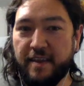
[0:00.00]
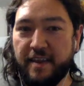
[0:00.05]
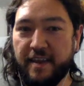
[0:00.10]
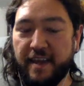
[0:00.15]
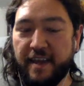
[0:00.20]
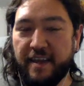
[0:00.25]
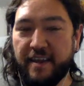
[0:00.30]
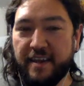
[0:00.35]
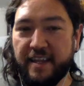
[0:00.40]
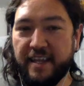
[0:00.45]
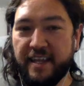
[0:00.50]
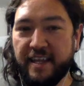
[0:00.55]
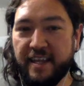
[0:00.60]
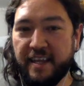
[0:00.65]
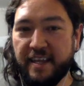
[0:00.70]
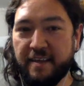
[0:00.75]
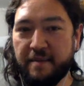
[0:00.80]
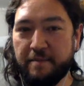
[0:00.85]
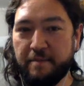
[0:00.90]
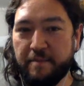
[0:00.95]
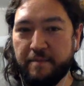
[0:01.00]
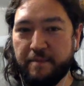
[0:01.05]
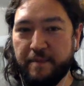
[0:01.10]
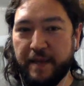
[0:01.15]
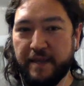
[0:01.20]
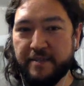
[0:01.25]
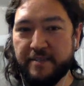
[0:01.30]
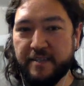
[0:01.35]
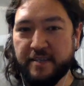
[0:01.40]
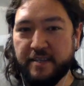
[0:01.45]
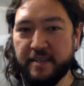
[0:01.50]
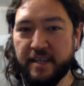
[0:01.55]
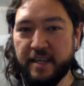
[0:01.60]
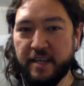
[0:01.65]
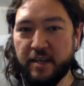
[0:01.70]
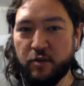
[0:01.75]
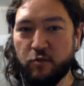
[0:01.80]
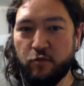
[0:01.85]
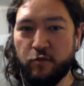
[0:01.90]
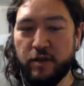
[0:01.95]
he
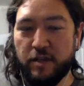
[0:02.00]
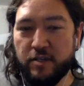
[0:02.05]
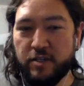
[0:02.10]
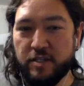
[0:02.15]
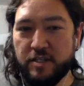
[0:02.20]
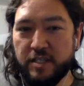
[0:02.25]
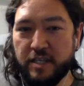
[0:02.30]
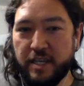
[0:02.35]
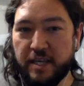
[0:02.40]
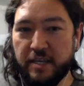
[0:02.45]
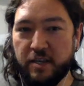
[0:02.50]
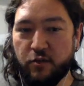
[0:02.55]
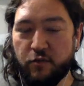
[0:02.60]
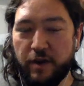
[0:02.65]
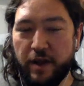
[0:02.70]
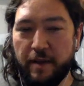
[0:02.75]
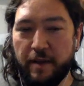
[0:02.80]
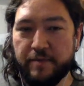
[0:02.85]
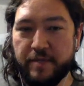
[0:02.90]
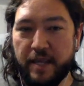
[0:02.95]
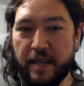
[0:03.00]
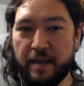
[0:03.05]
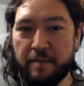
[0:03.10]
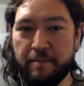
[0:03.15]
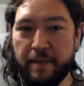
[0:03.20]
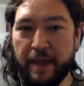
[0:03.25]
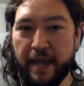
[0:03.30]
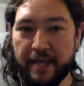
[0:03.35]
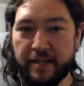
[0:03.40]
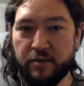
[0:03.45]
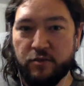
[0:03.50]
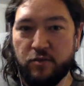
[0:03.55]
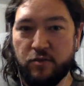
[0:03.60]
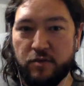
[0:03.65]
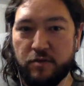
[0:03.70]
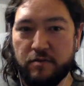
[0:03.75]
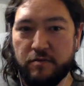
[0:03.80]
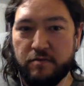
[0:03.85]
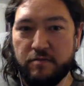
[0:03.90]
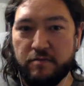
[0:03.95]
basically reaches in, grabs a
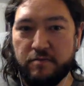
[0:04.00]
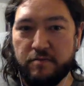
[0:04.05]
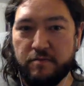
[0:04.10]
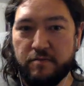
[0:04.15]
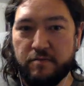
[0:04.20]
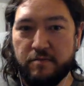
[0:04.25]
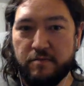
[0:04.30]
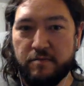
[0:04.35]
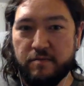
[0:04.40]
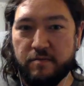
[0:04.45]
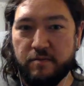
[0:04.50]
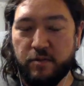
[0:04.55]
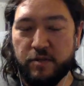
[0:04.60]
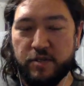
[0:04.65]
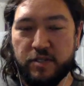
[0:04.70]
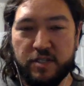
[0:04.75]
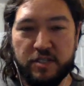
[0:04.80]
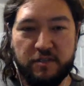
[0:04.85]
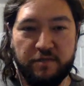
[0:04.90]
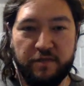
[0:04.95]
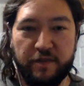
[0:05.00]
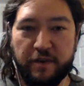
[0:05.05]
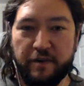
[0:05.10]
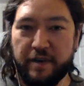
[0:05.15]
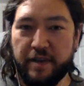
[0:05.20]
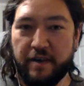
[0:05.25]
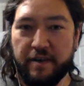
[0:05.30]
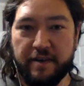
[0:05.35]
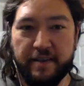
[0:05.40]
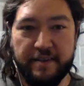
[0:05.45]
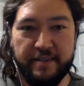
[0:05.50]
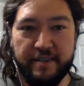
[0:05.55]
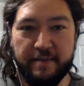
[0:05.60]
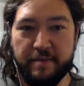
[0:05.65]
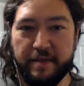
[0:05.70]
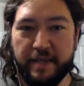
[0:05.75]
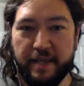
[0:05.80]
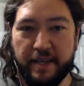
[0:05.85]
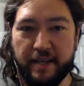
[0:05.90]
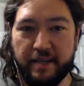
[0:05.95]
manual, which is very
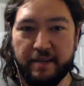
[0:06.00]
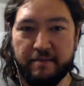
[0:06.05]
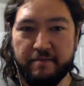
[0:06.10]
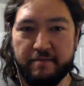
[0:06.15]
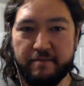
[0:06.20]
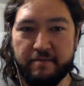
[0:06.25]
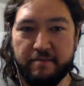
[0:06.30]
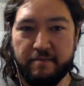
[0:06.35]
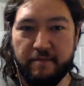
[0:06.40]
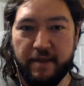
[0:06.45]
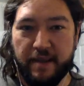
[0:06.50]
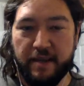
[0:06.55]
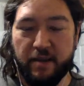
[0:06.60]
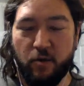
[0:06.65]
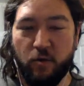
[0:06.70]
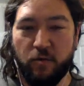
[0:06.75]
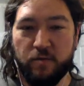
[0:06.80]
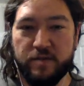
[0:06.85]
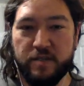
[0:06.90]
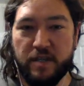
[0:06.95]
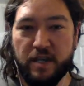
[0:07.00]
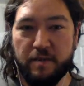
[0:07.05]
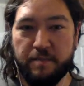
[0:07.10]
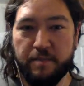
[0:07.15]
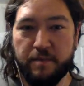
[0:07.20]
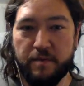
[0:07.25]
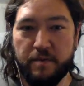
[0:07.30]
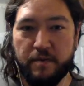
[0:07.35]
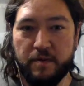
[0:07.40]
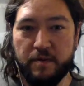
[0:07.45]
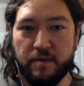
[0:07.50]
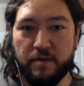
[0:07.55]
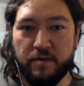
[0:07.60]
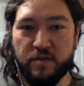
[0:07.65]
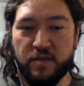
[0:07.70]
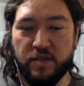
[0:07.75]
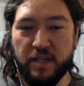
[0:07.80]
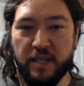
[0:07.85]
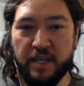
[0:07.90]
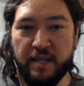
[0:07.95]
unintimidating, and holds it up.
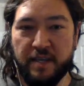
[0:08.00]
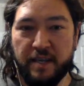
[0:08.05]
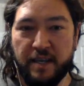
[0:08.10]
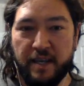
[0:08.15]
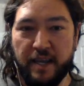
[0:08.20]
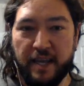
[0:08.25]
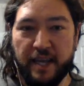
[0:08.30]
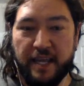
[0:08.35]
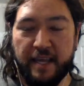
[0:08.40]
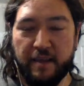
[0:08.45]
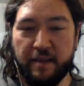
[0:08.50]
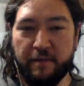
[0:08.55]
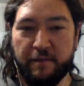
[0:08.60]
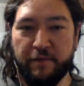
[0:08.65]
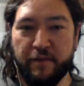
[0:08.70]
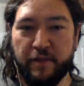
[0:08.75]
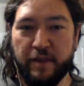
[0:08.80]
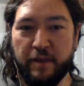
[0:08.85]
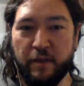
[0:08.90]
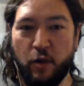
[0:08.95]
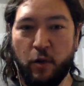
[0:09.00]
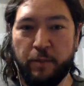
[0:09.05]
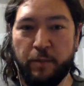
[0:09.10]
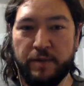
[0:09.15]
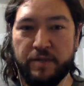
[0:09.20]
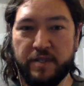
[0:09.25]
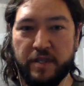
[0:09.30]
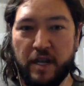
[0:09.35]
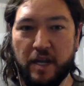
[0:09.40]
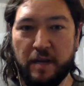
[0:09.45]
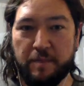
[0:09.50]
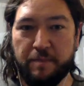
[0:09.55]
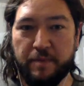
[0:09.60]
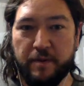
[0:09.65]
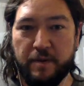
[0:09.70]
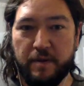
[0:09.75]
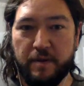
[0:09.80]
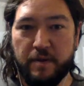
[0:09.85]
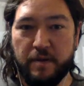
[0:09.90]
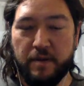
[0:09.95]
See, he opens it up.
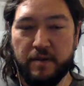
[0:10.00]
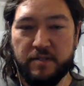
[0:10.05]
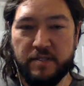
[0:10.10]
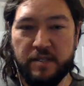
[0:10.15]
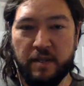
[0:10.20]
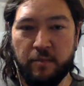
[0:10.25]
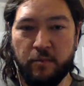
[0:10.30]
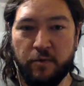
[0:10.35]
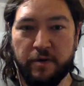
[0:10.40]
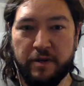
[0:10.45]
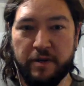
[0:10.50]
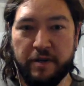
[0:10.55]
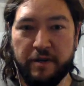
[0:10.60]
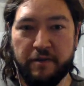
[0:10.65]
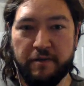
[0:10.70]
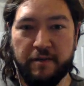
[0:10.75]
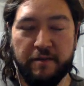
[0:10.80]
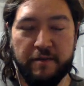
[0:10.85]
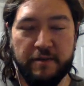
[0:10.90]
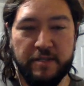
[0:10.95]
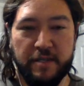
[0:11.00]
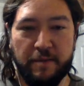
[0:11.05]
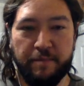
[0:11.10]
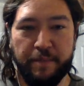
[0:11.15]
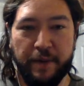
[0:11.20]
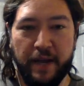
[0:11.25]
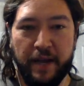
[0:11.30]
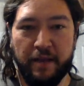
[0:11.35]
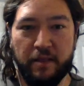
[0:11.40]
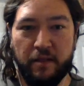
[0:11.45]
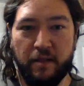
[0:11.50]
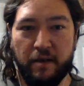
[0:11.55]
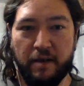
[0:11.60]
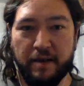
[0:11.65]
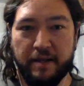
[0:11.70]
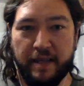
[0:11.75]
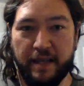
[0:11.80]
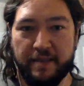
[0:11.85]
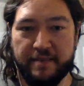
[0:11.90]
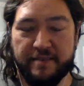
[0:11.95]
Somewhere in here, there is a bylaw
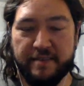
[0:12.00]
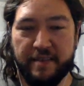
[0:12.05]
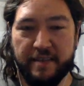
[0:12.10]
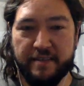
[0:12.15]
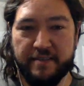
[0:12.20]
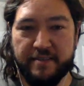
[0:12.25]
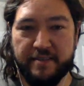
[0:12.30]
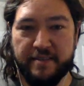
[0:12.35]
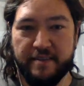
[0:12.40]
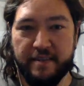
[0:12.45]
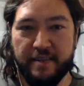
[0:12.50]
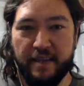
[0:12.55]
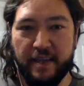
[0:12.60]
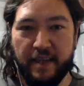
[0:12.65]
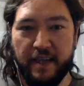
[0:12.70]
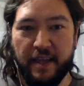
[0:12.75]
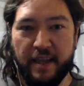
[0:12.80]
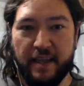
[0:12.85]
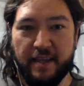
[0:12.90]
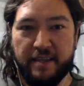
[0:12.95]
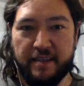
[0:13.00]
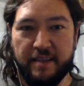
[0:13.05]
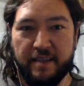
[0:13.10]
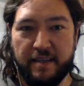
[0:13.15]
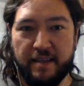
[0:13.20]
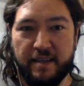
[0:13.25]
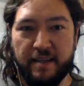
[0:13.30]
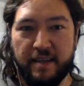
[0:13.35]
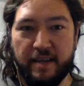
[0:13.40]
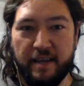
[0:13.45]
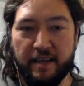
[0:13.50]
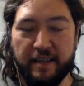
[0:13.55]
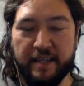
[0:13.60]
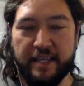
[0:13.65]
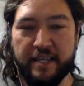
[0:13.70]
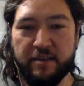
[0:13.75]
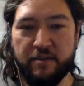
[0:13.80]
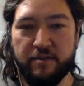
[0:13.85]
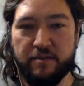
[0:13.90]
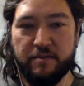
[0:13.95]
against this, and
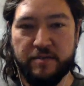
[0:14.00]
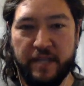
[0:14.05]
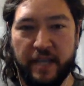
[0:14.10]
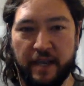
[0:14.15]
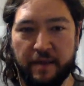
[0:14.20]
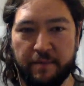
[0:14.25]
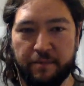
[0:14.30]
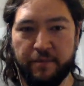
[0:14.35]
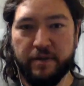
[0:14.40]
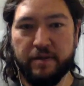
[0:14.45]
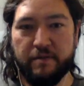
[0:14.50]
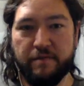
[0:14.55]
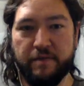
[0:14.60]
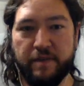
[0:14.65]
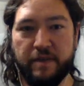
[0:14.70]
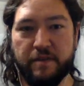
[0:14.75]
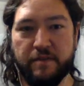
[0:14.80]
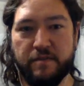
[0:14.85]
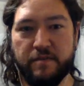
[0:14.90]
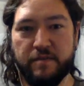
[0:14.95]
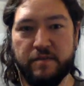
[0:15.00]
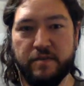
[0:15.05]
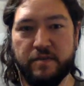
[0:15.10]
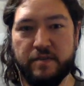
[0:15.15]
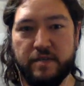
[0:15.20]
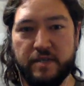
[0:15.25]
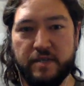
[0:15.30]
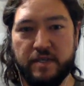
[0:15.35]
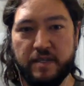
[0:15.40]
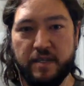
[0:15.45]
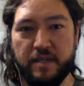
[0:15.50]
illegal tampering of vehicles.